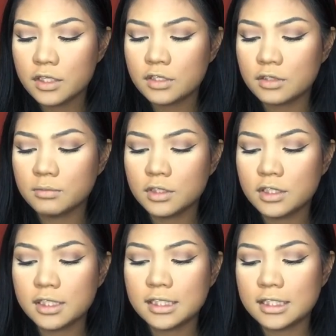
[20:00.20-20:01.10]
So I'm
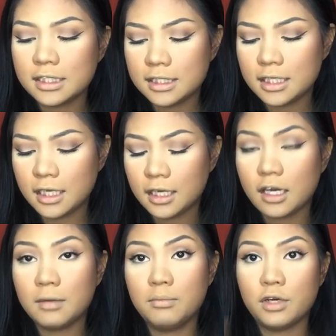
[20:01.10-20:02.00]
just gonna take
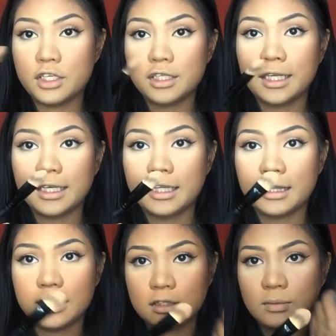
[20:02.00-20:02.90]
a brush like
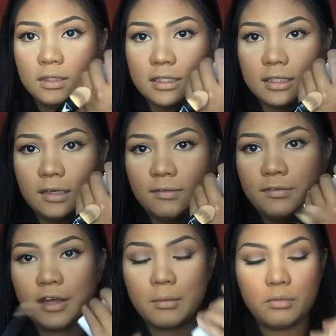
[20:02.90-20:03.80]
this one. It's like a
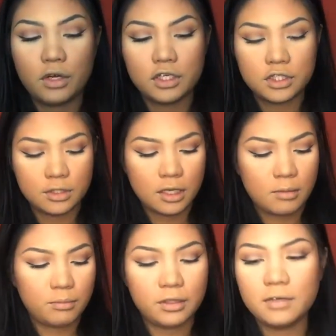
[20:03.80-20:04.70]
flat brush.
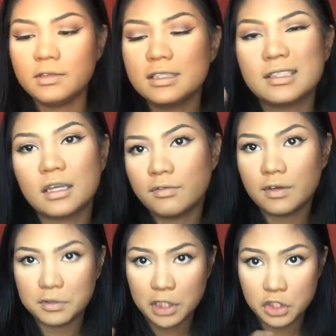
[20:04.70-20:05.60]
I believe this is like a
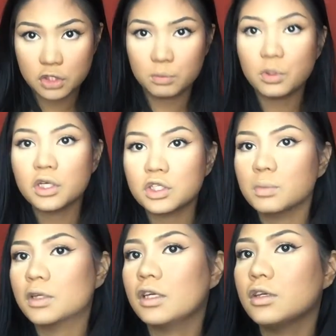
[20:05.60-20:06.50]
foundation brush,
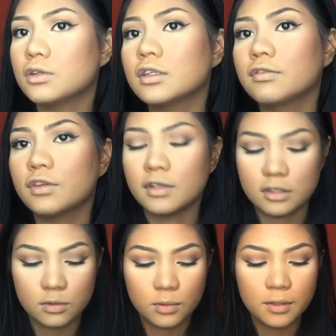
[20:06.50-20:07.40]
but I use it for
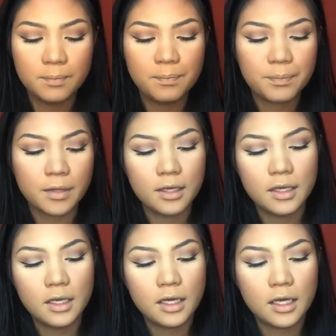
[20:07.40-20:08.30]
this one.
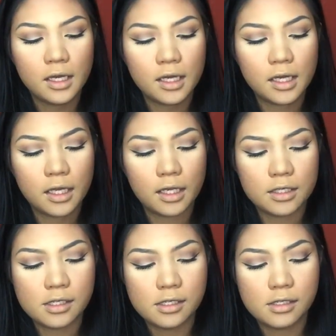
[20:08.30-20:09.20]

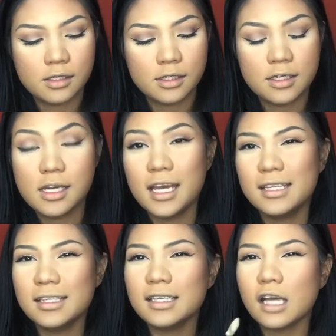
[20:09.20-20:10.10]
And
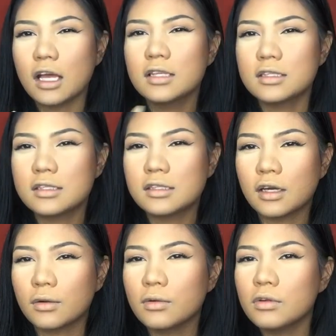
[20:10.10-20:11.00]
it's like
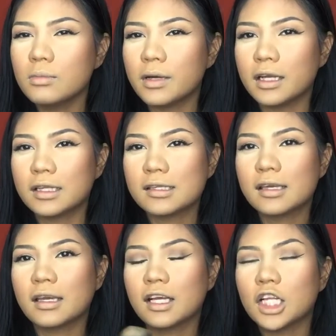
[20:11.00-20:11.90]
subtle, but it's
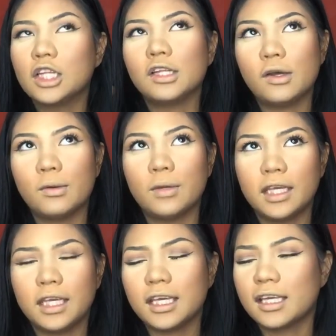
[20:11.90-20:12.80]
like
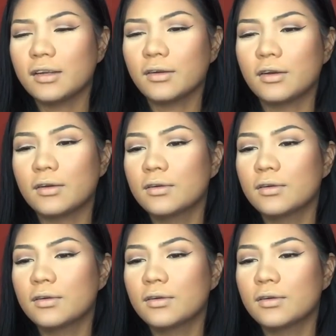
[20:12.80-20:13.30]
glowy. I don't know.